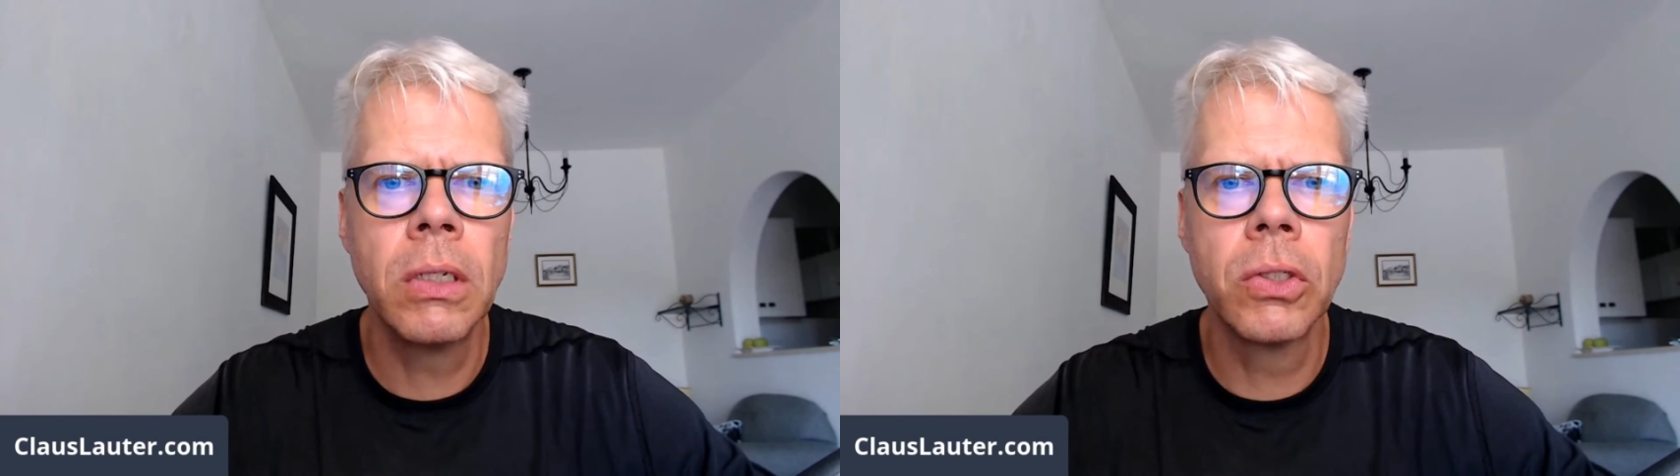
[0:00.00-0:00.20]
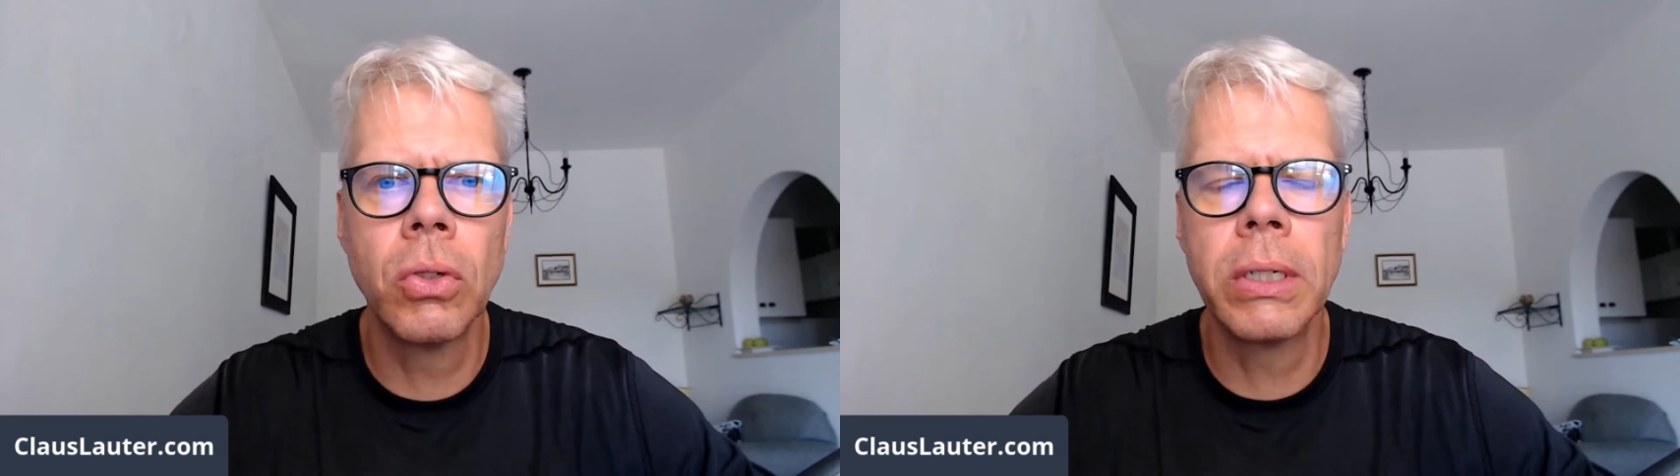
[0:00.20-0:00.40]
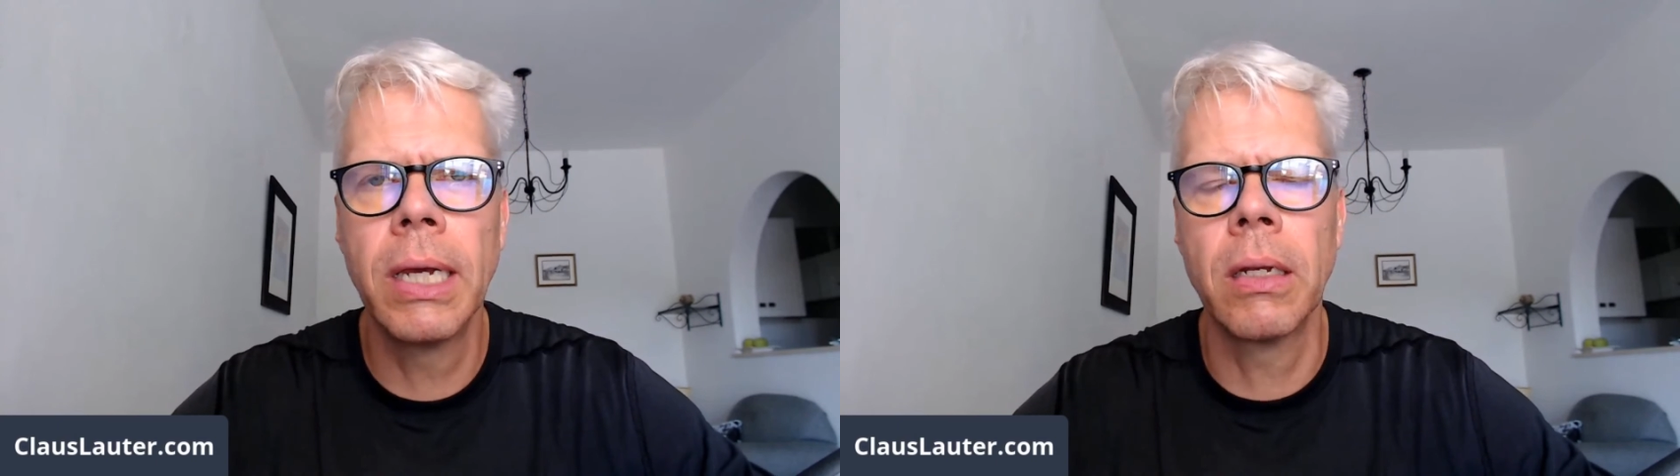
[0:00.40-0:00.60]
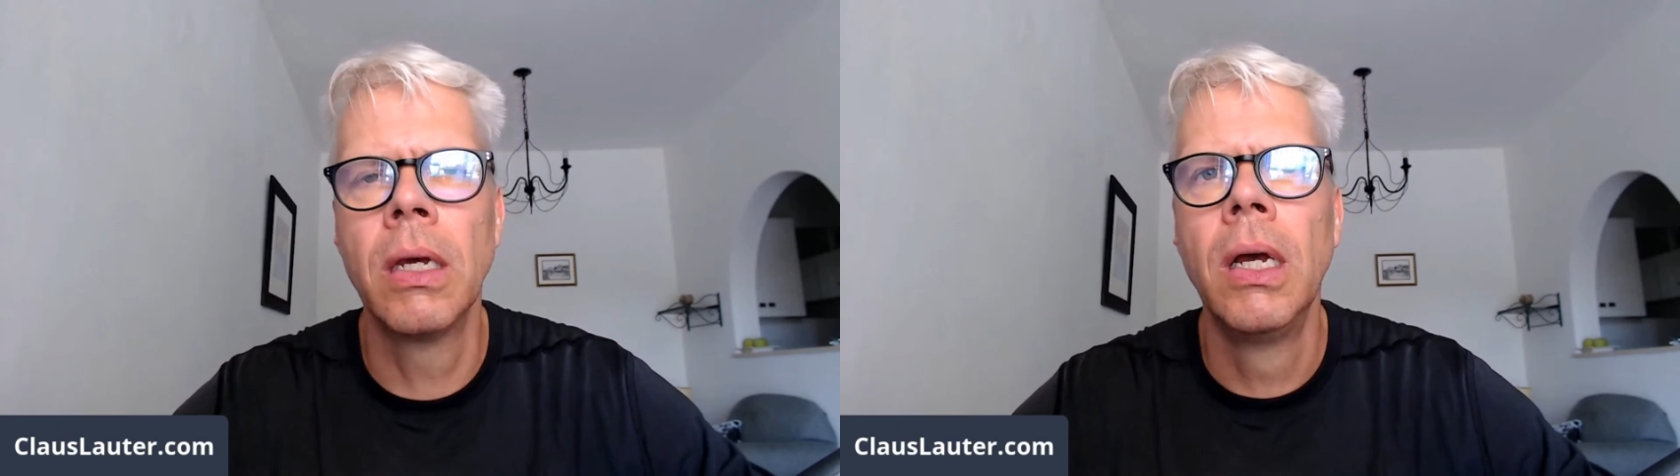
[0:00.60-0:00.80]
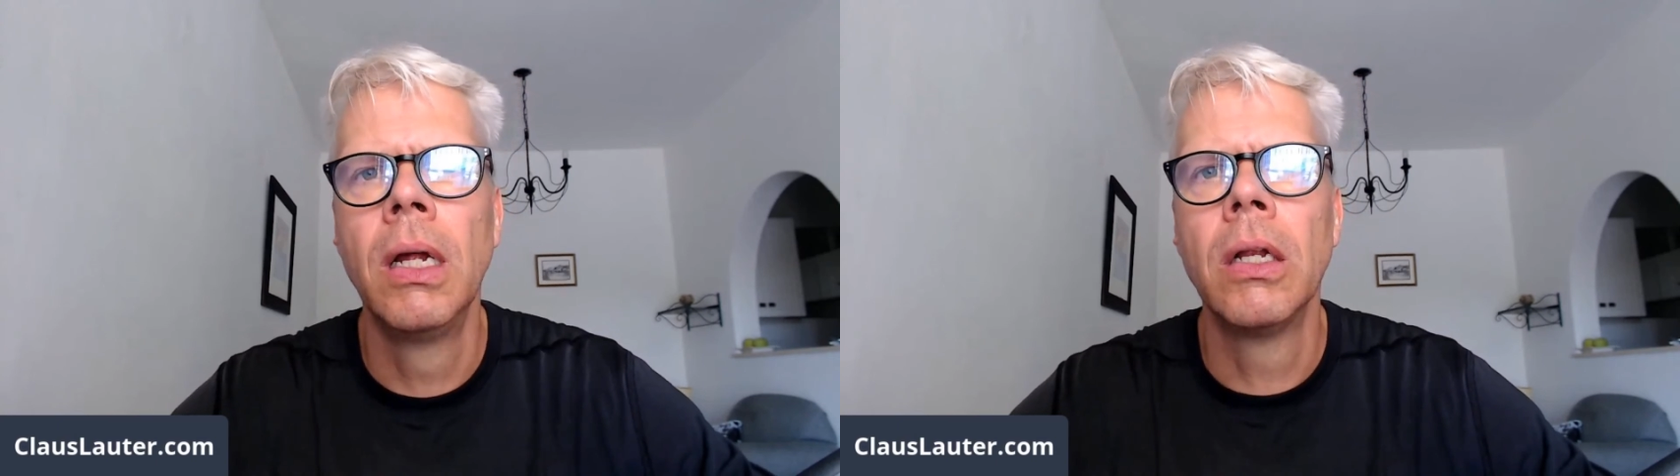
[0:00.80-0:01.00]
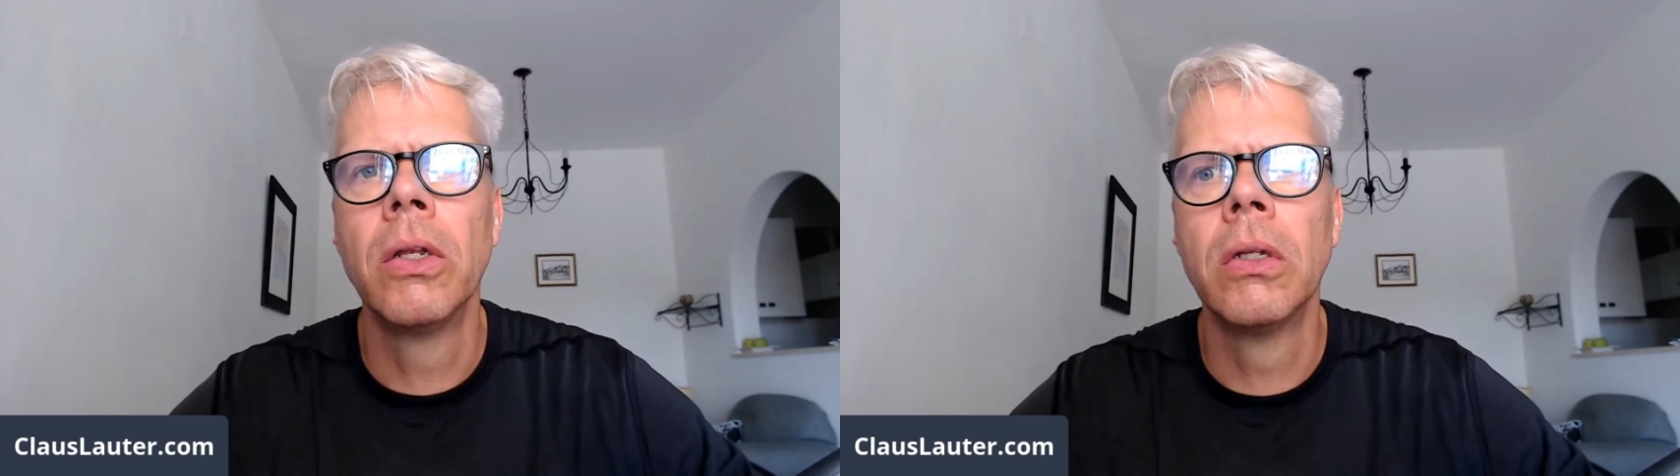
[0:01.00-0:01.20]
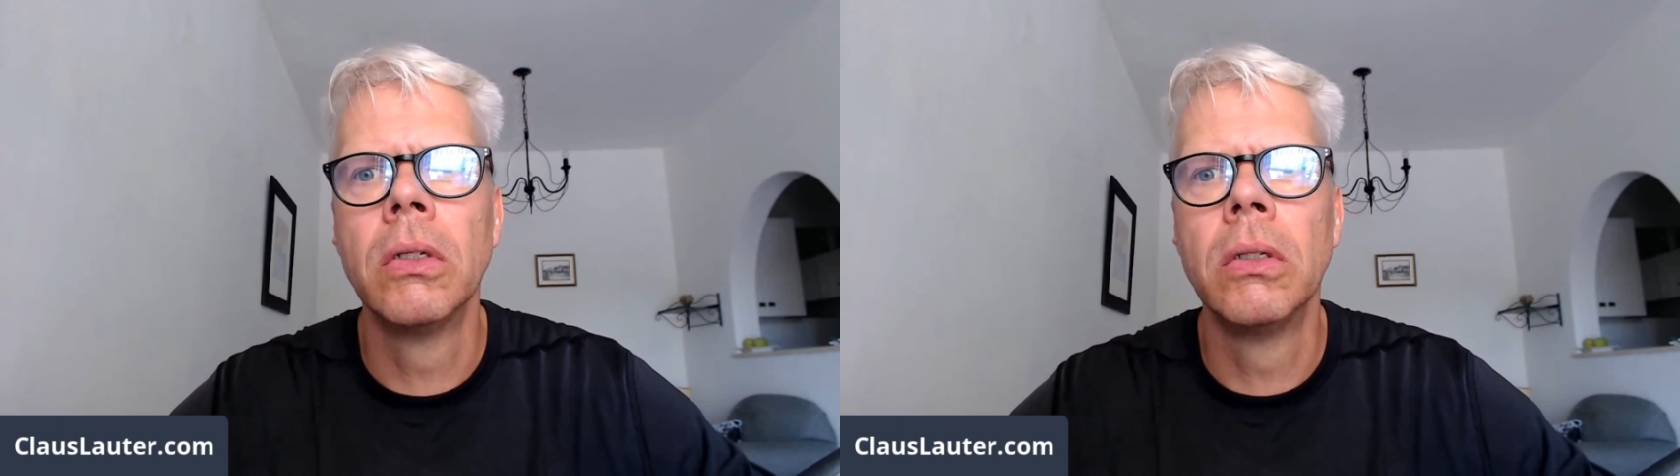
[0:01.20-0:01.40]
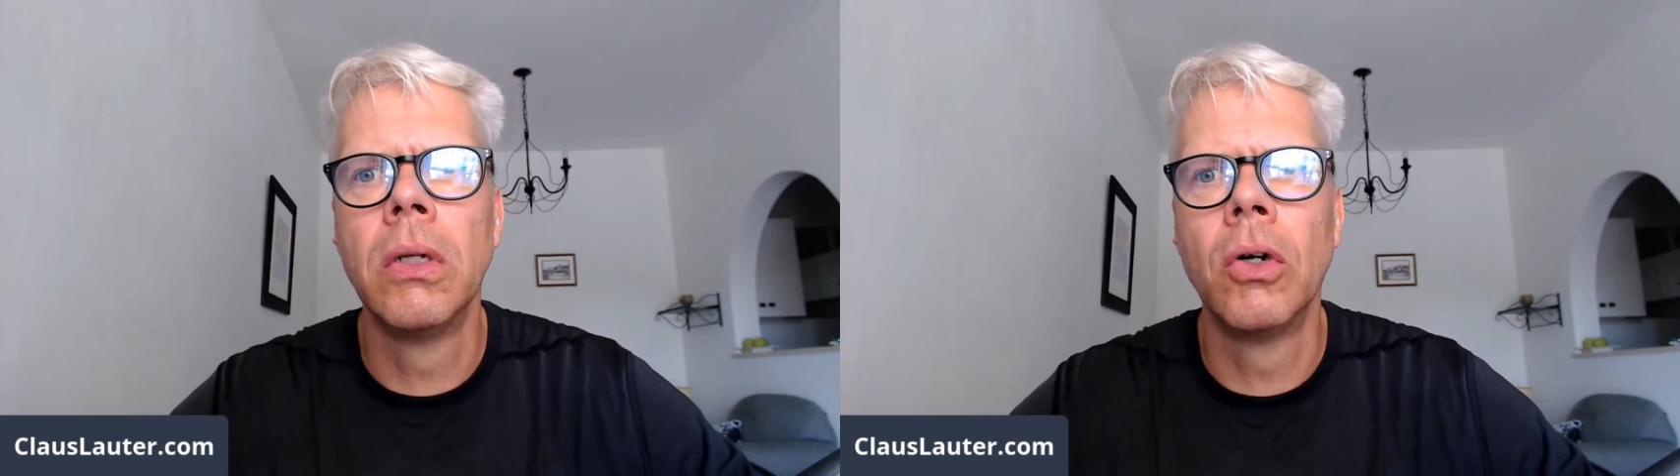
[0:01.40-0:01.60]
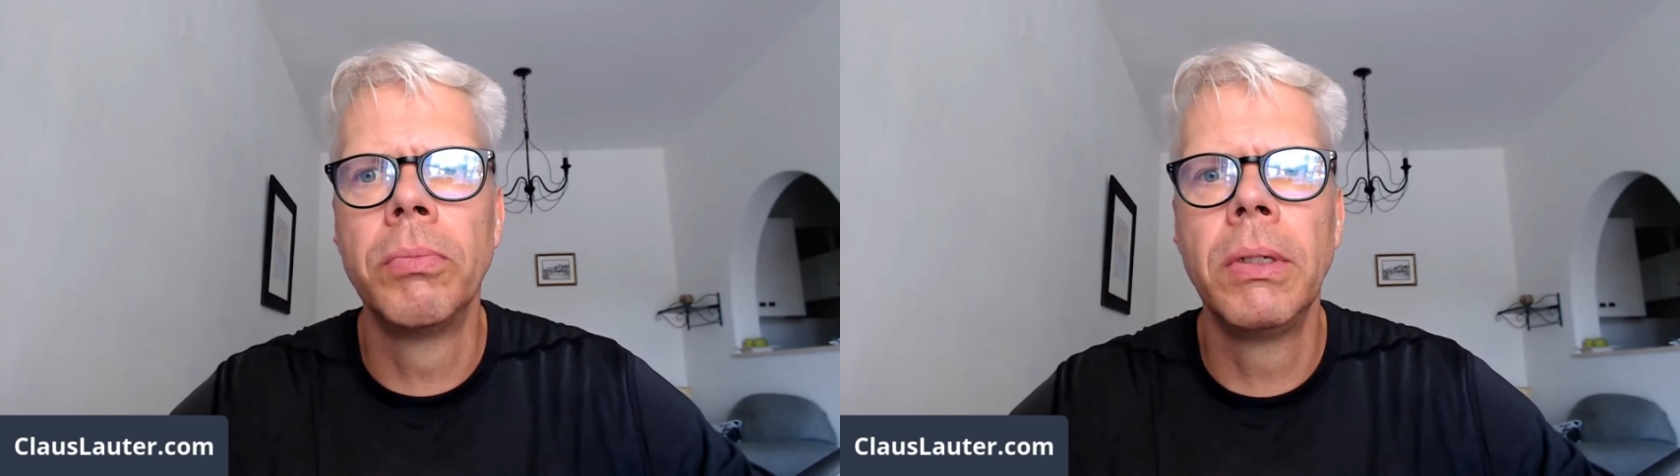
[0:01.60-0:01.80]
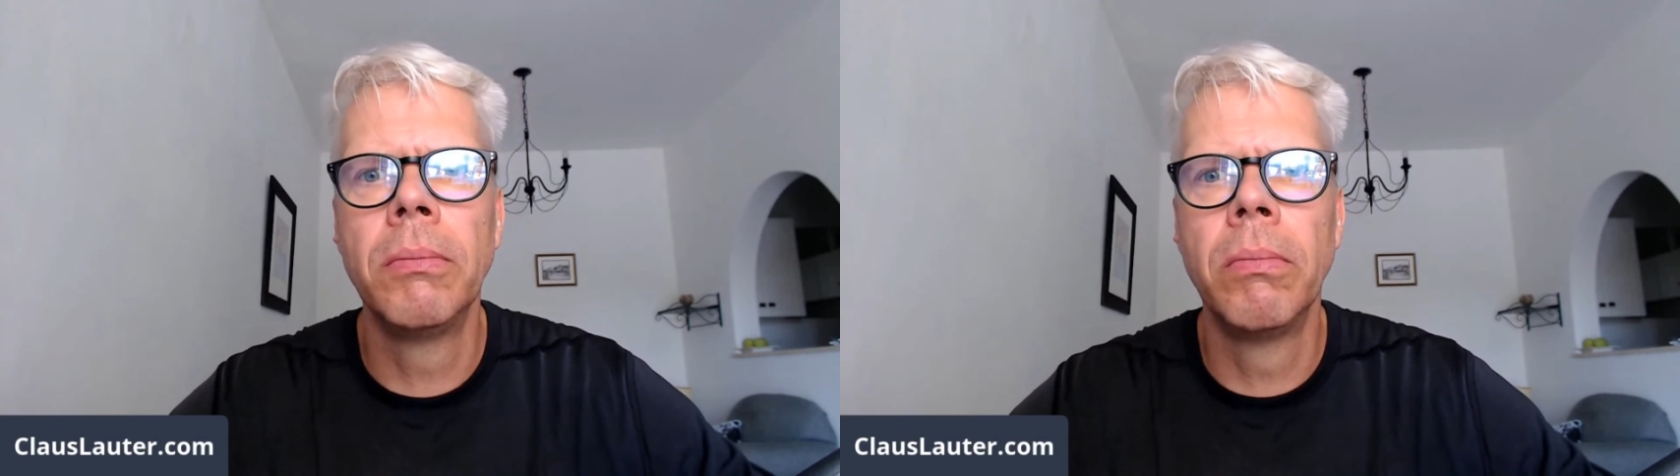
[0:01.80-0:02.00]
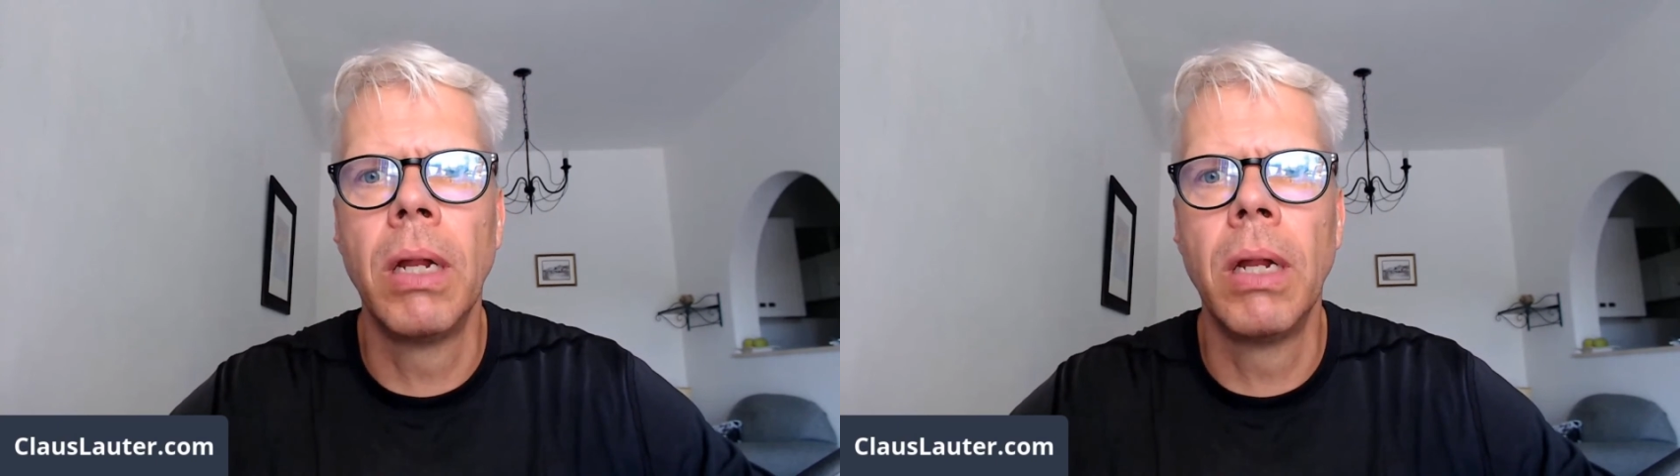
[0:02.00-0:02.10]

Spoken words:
So again, don't